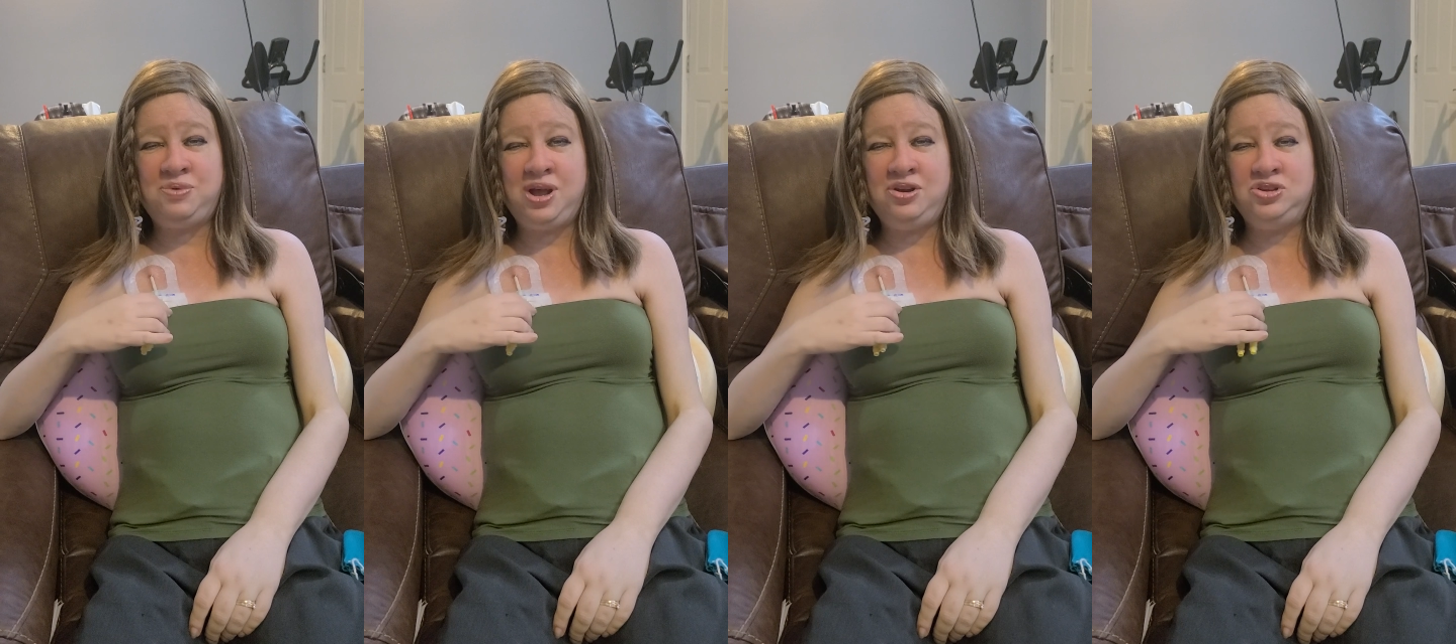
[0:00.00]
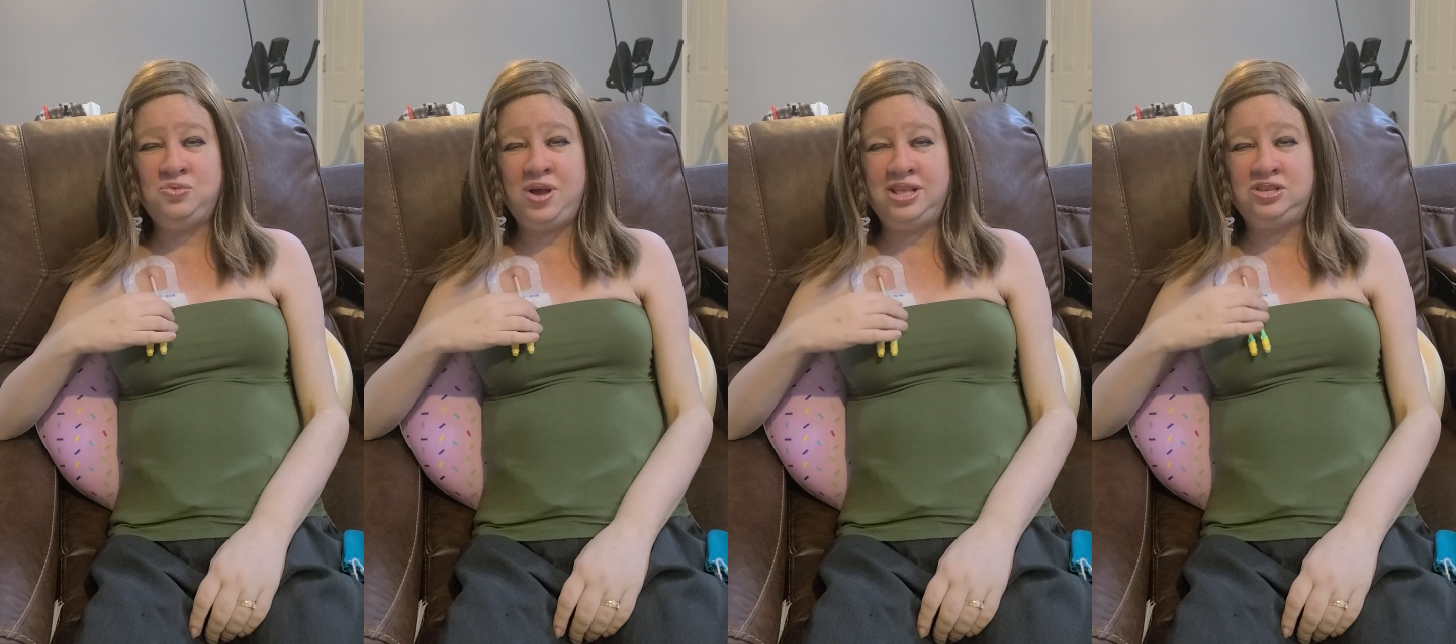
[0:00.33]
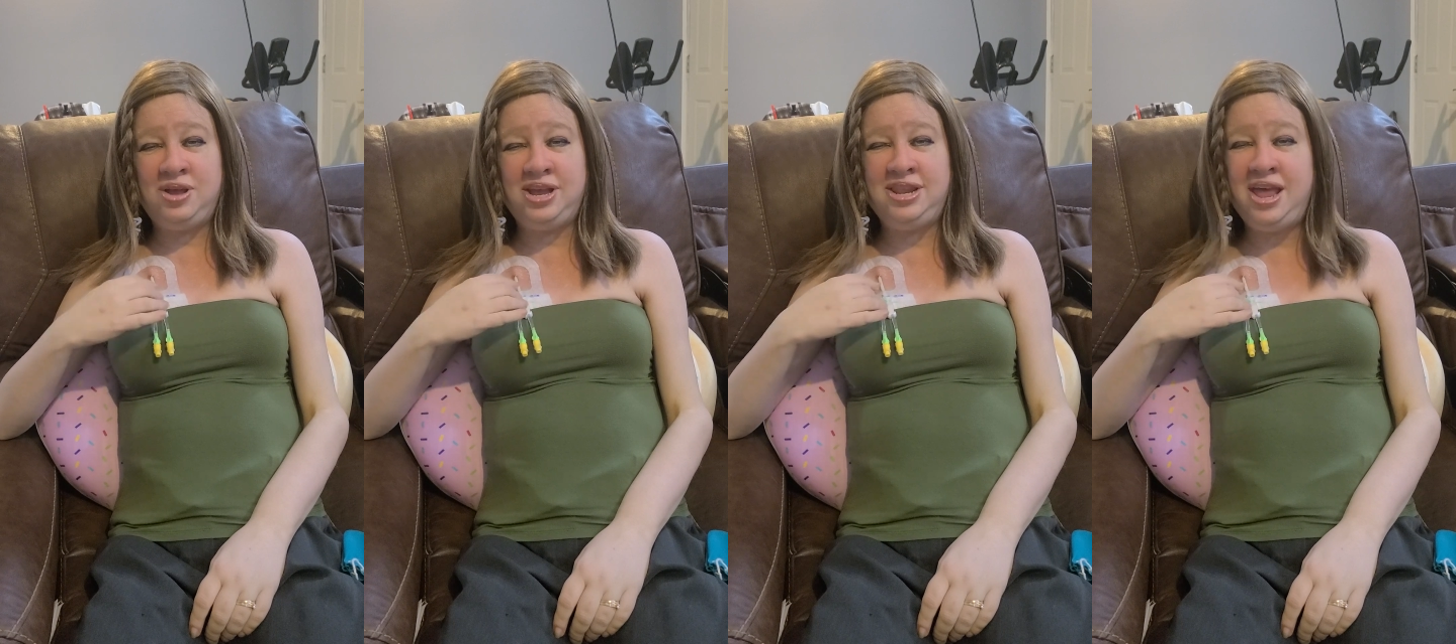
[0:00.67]
wires wet,
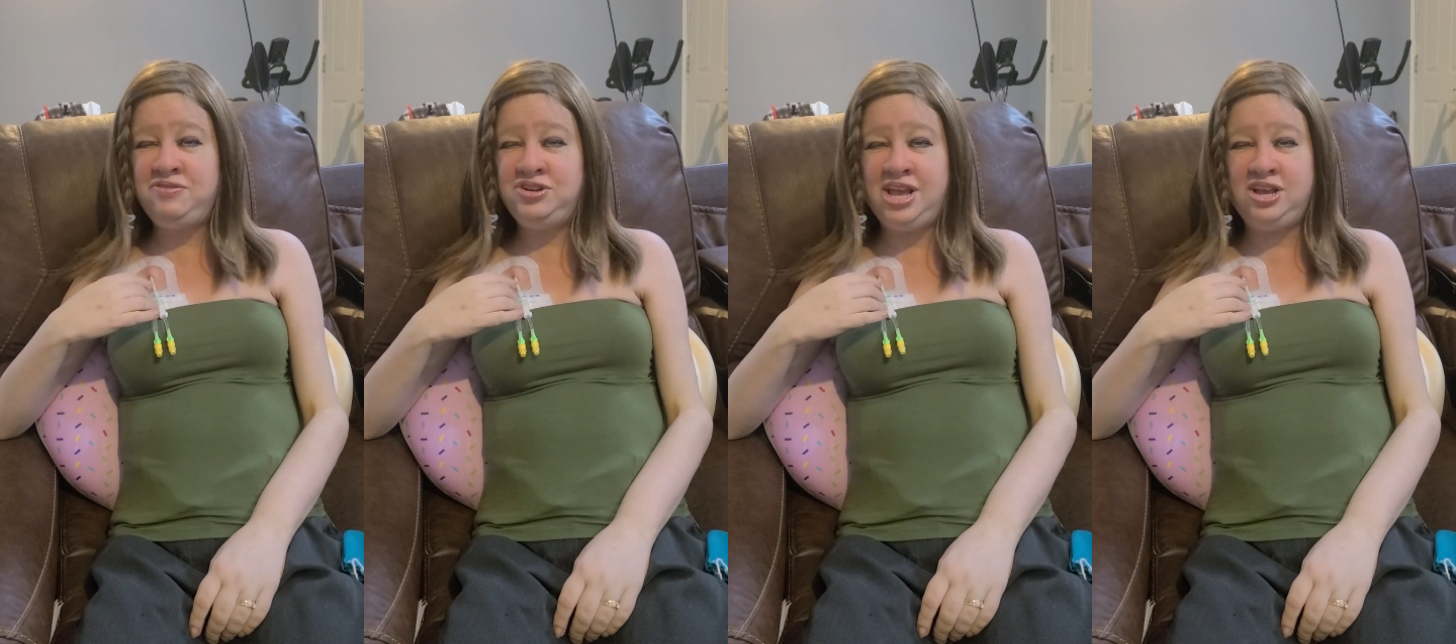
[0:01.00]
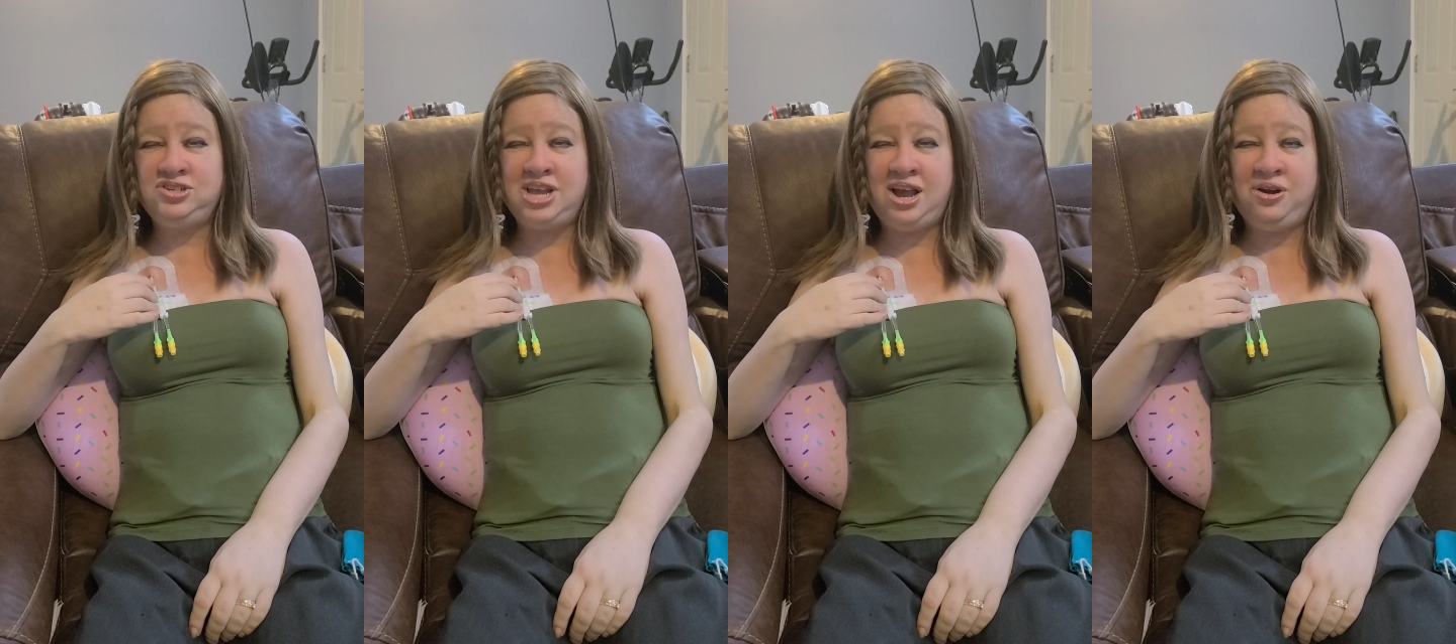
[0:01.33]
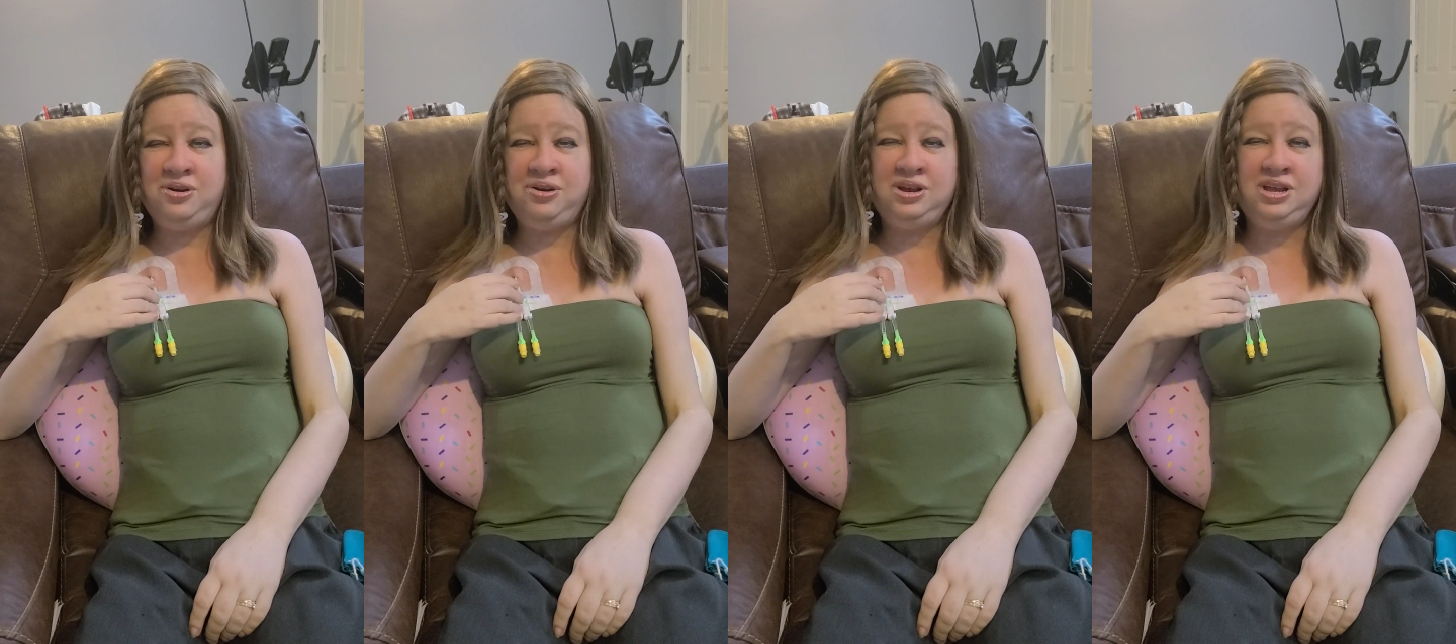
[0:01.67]
so I can never take a
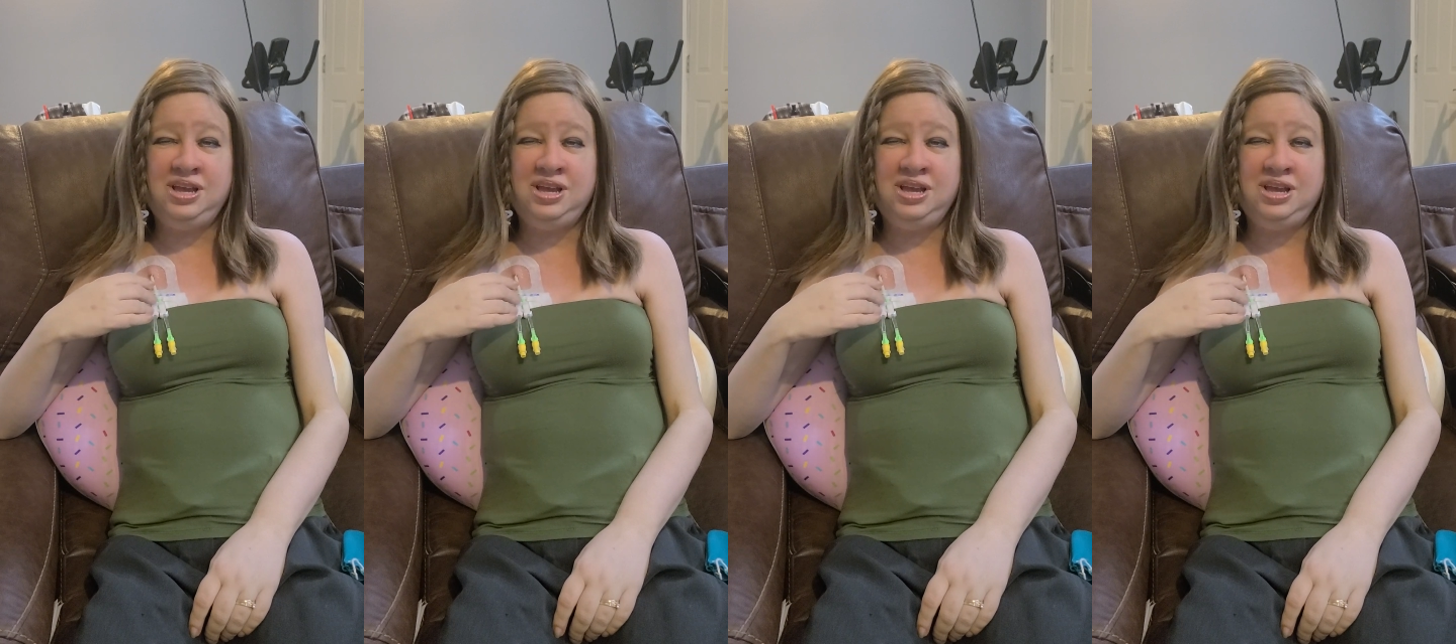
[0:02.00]
shower.